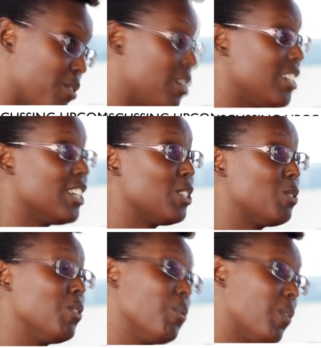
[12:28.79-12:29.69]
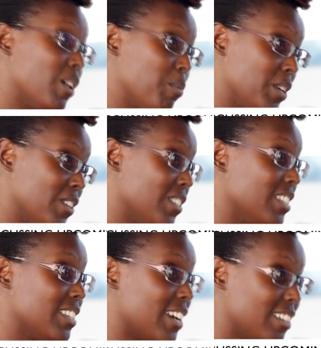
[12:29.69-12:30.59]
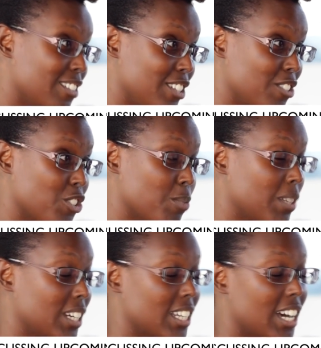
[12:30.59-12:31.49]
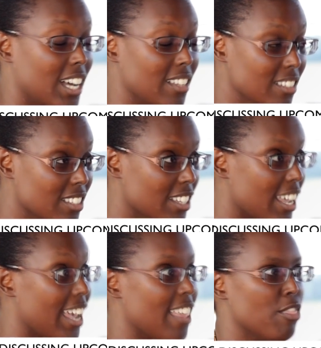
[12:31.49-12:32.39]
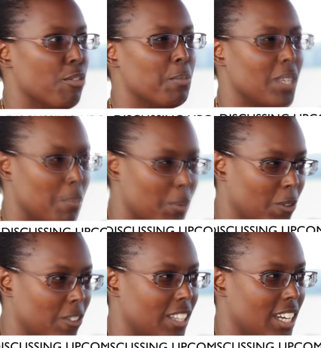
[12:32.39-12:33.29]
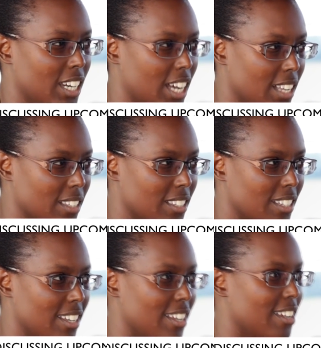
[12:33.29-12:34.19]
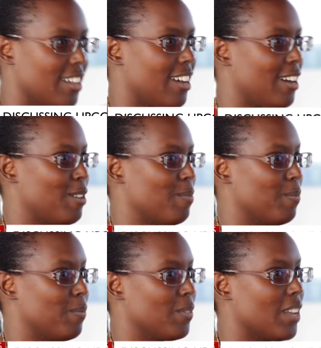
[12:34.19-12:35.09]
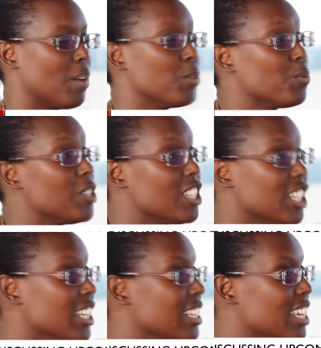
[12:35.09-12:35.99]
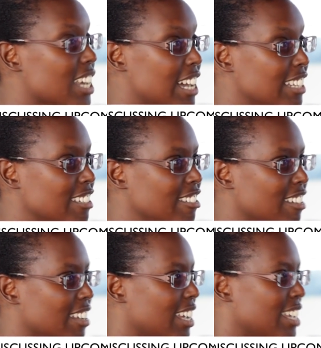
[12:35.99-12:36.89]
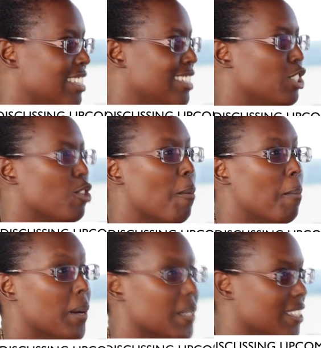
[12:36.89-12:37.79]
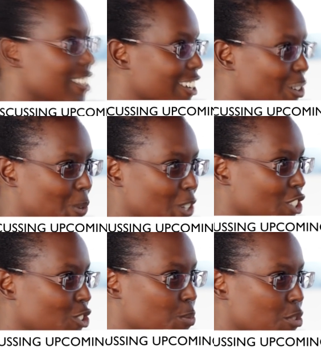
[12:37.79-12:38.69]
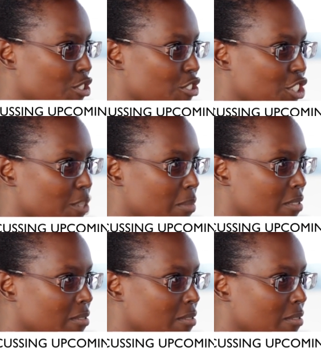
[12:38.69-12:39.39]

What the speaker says: Rwanda is doing well because it's got the leadership that it has and the people that it has. I was recently in Kigali and it's buzzing with entrepreneurship.